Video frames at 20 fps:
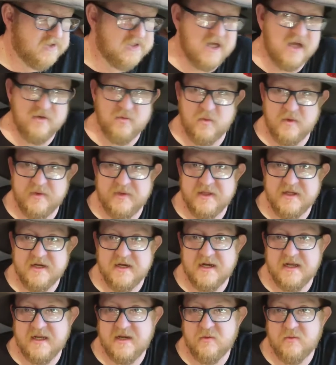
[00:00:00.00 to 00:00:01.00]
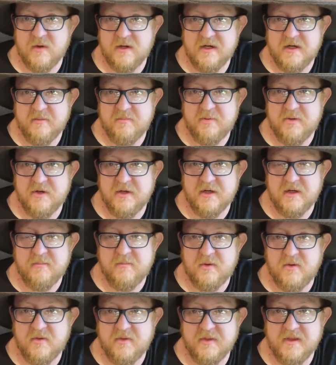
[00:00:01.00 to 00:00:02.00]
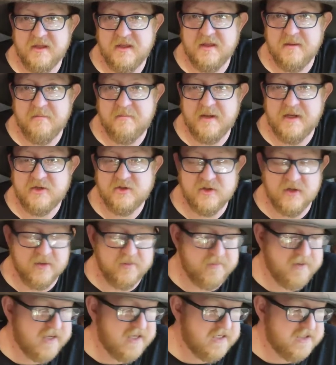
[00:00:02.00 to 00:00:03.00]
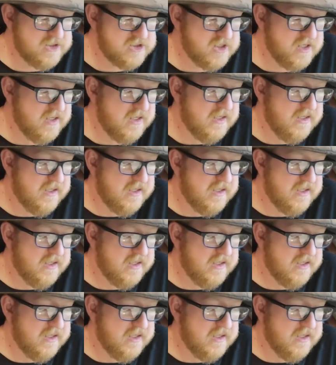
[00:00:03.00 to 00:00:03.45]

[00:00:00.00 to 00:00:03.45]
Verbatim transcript: done with it and I get ready to put it up on the Patreon page